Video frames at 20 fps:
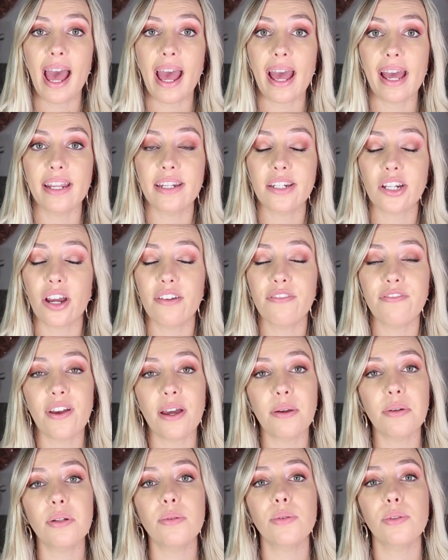And I
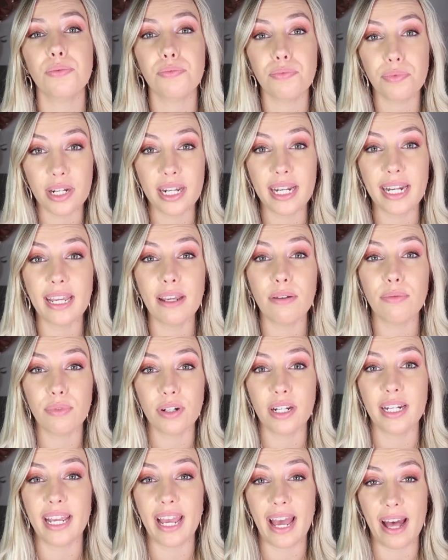found it was
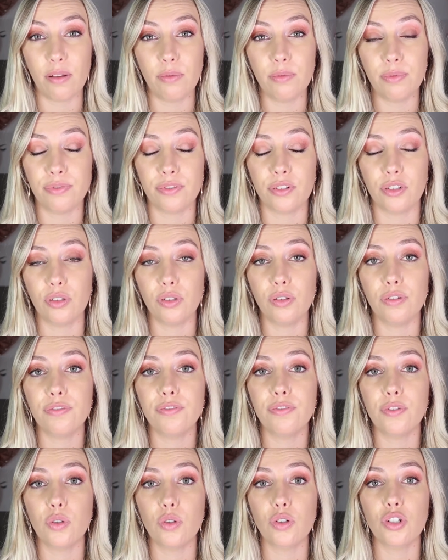really helpful
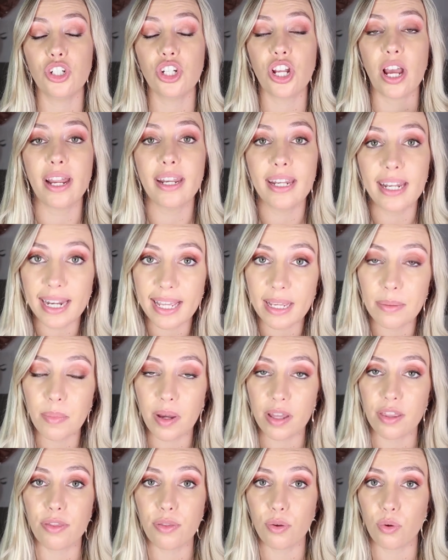for channeling
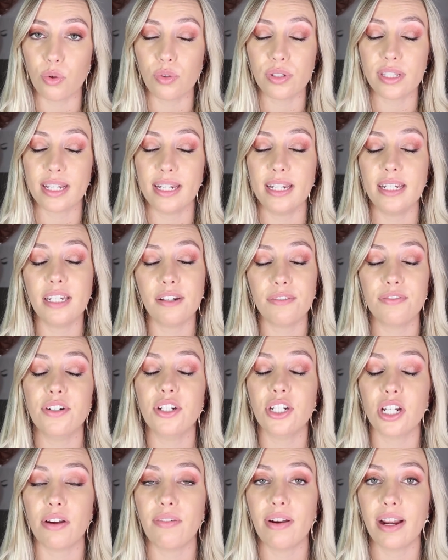my thoughts in a
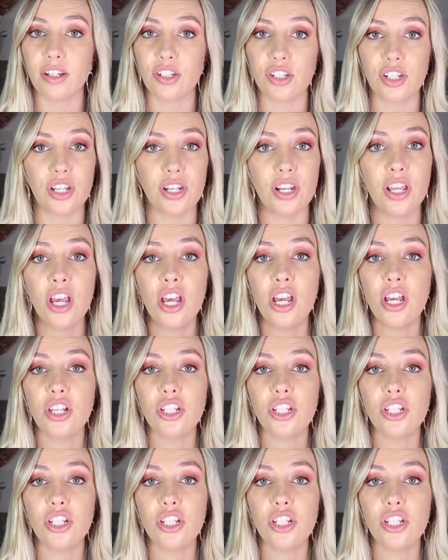different direction.